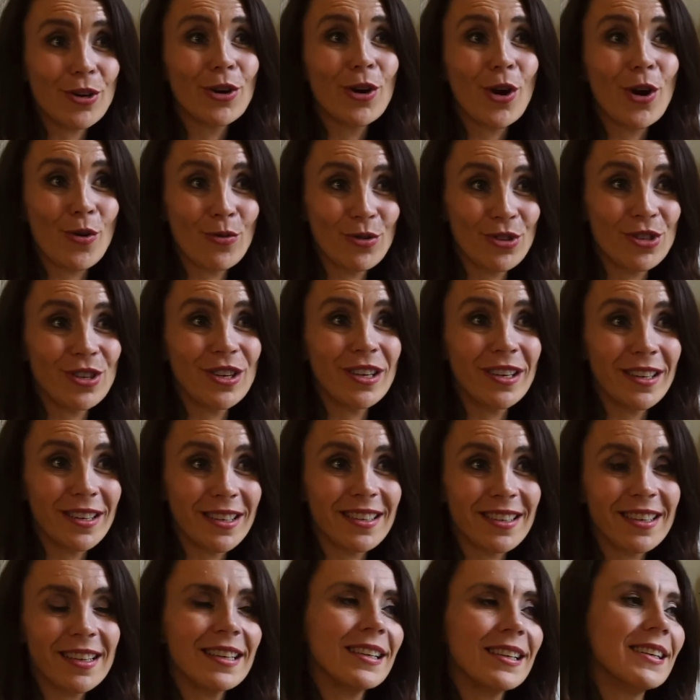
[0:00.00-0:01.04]
coaching
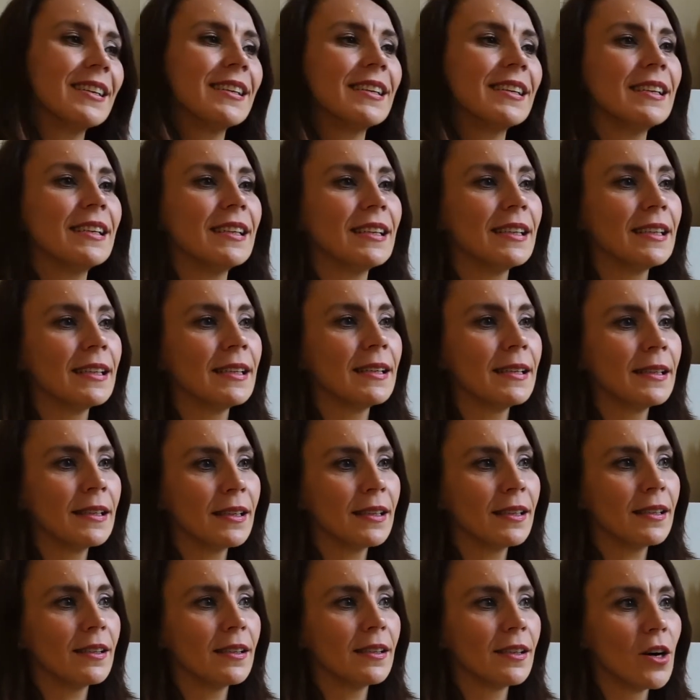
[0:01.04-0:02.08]

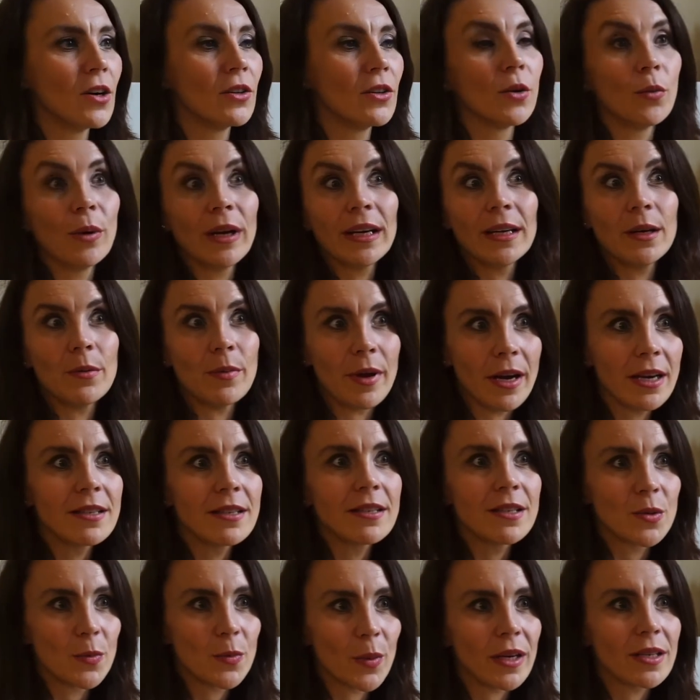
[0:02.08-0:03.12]
on a weekly
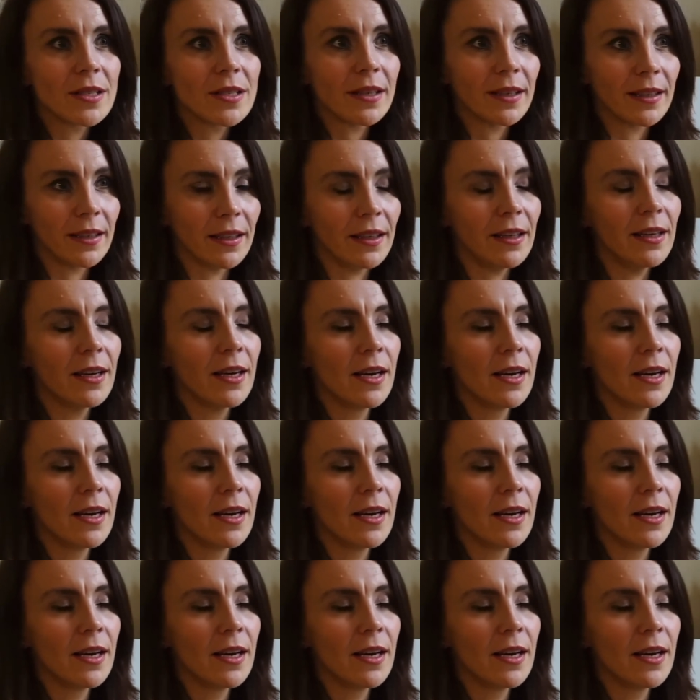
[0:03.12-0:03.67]
basis, basically.